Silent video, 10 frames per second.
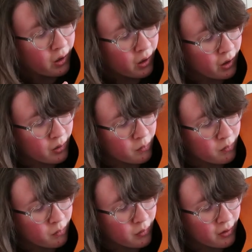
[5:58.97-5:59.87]

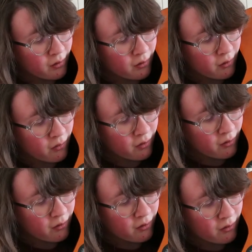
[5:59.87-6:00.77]
Um, but this like this
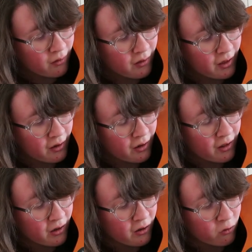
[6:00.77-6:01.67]
sticker, I
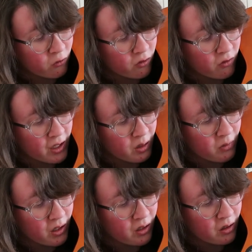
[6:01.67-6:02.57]
think I got the same
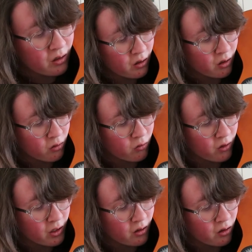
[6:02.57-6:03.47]
year I got the
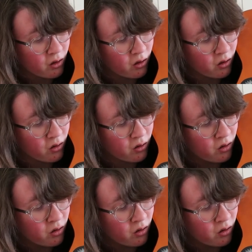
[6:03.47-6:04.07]
guitar.